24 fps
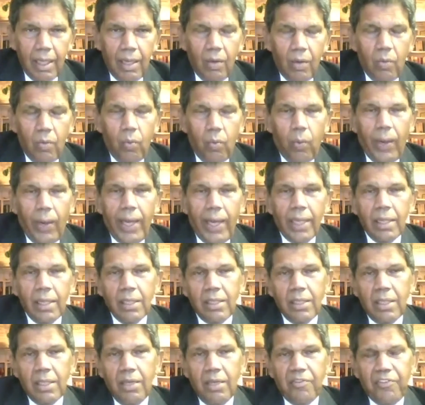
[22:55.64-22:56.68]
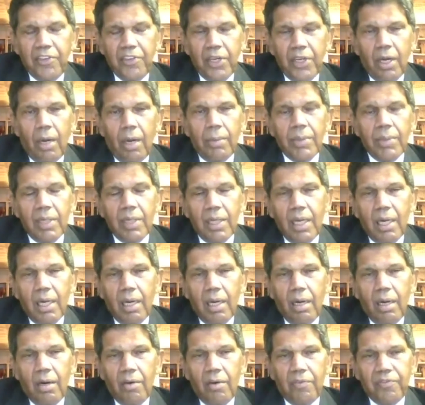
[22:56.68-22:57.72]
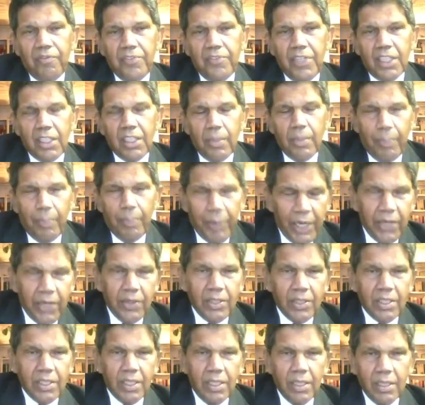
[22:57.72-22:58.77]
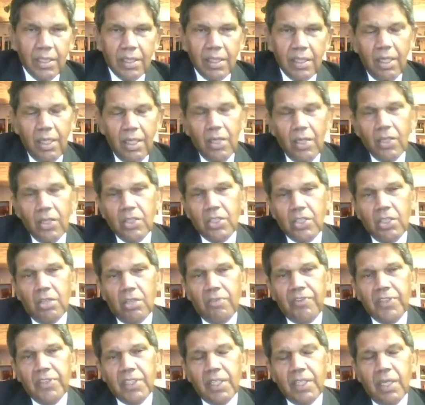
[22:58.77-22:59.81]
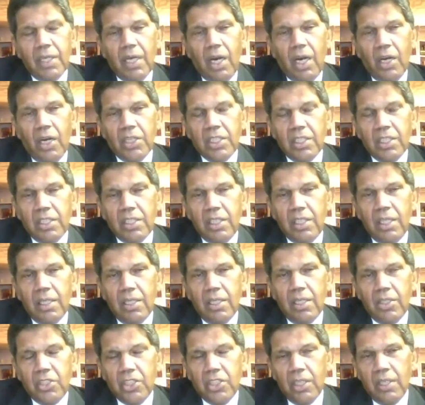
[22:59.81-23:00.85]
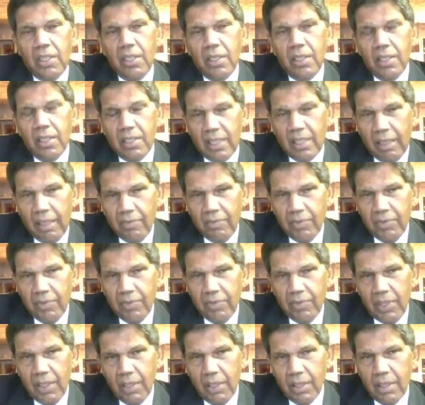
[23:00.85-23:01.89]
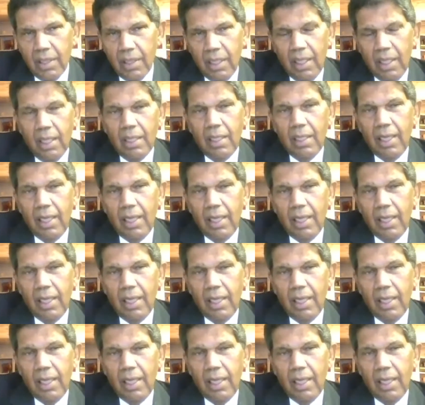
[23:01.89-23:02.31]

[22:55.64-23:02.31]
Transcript: when the phenomena of disappearances surfaced in Argentina and Chile in the 70s. The